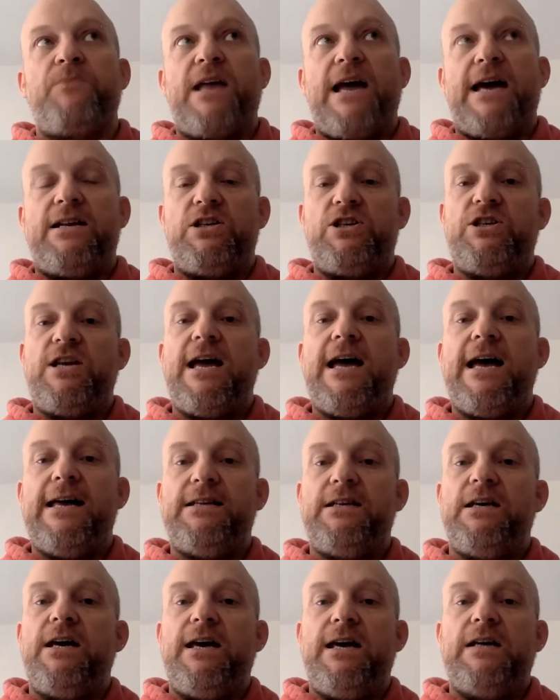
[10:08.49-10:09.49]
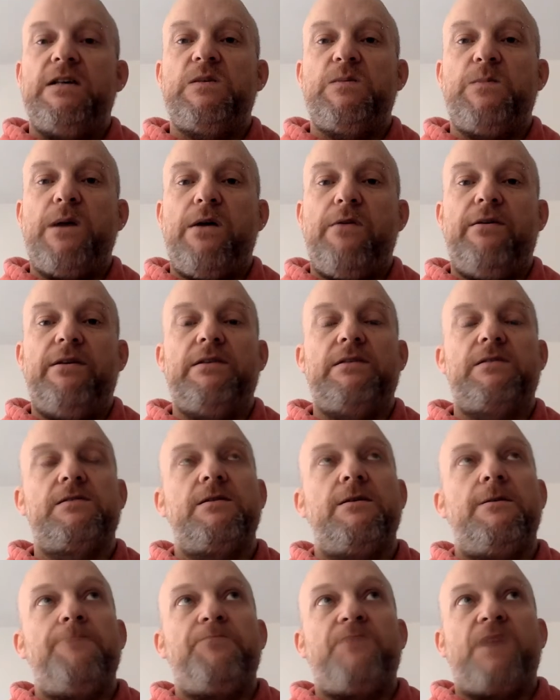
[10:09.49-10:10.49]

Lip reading: They had a shared experience,